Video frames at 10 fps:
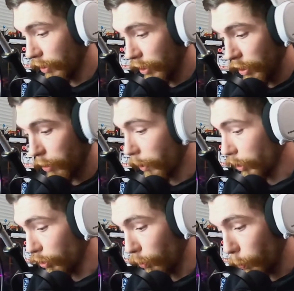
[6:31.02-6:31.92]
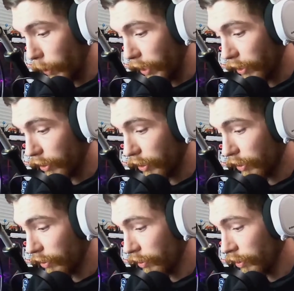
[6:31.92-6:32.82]
watch the weather,
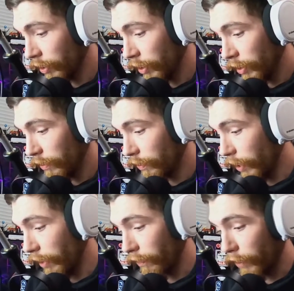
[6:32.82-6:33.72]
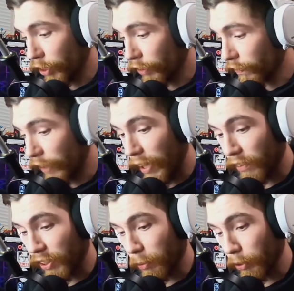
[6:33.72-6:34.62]
flay a fish in 5
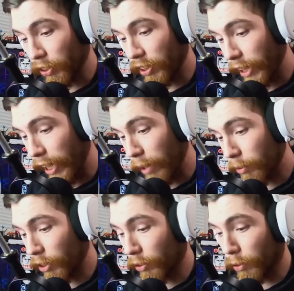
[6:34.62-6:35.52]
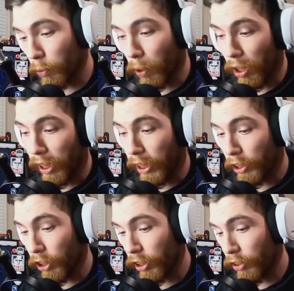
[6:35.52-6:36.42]
simple steps, 3 walleye
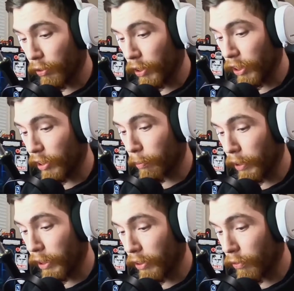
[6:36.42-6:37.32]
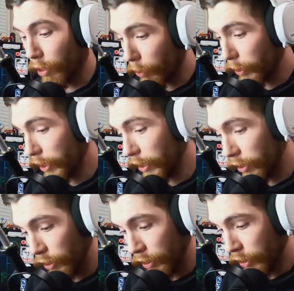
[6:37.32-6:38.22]
jigs you need to be throwing.
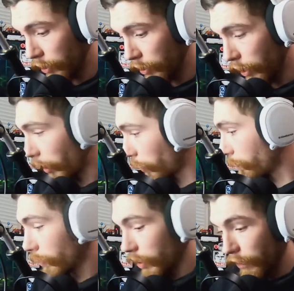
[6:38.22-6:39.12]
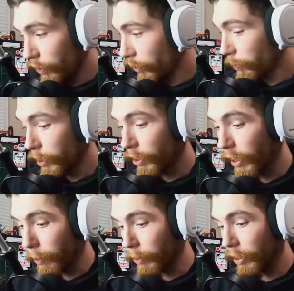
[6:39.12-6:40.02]
Yeah, gives you some good tips.